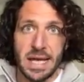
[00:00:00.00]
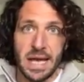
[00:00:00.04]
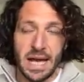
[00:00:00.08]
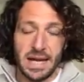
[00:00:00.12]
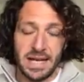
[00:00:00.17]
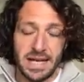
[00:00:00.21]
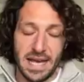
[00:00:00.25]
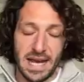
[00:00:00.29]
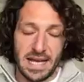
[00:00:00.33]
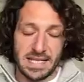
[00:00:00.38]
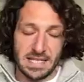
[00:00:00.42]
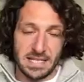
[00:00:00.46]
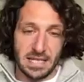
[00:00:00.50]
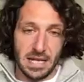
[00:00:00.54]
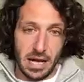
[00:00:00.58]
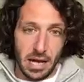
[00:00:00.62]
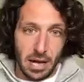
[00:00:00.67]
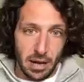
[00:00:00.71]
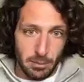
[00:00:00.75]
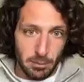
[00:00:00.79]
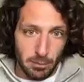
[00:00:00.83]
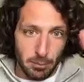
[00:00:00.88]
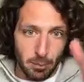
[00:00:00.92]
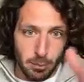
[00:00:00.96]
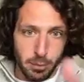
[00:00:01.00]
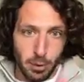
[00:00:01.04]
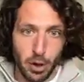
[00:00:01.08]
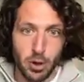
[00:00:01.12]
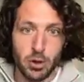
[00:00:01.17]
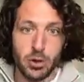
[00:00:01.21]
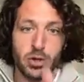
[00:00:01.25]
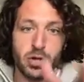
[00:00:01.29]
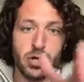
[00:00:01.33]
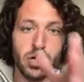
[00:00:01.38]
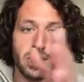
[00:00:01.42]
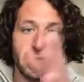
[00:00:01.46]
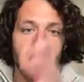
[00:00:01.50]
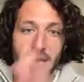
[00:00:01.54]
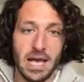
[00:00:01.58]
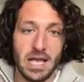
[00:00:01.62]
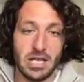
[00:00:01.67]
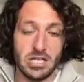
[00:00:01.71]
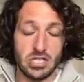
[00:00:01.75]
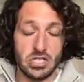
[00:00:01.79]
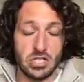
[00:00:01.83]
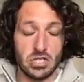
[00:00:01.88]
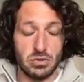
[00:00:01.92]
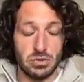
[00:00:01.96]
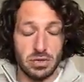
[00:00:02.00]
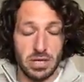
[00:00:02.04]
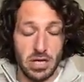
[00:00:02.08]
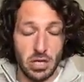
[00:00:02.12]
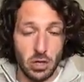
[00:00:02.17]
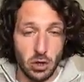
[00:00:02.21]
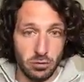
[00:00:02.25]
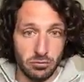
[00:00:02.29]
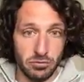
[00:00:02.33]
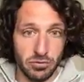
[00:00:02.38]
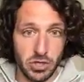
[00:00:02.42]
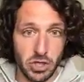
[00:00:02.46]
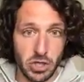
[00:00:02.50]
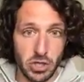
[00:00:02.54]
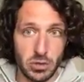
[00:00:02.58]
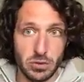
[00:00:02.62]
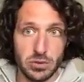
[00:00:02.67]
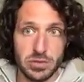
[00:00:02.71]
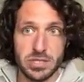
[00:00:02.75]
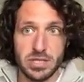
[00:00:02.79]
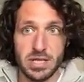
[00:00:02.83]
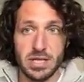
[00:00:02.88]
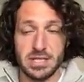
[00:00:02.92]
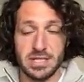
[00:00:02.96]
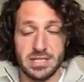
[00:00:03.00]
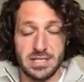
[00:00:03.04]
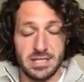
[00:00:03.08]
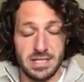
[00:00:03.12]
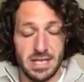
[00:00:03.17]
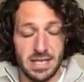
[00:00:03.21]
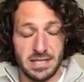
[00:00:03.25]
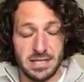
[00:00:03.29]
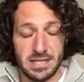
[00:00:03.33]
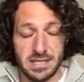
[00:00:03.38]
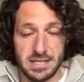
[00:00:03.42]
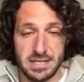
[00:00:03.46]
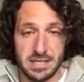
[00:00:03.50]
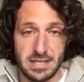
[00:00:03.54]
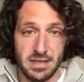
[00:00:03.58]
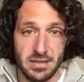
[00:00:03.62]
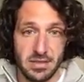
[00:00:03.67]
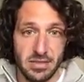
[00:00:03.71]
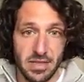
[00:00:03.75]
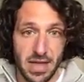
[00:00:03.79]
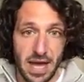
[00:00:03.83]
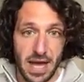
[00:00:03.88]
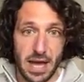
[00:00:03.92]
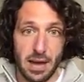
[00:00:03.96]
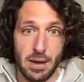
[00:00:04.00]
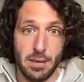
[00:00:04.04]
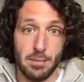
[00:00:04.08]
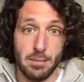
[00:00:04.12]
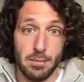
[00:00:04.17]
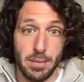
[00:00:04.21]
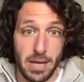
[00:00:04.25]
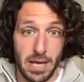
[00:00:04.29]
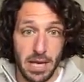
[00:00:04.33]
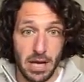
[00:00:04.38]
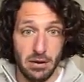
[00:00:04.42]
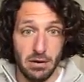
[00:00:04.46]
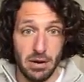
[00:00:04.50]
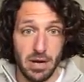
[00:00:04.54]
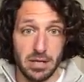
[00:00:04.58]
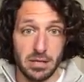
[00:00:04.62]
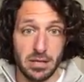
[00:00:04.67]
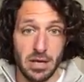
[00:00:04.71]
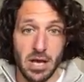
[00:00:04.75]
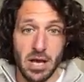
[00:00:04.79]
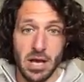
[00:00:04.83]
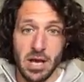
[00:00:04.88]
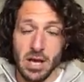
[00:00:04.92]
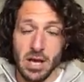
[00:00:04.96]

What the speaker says: and it has an unbroken history of use since that period.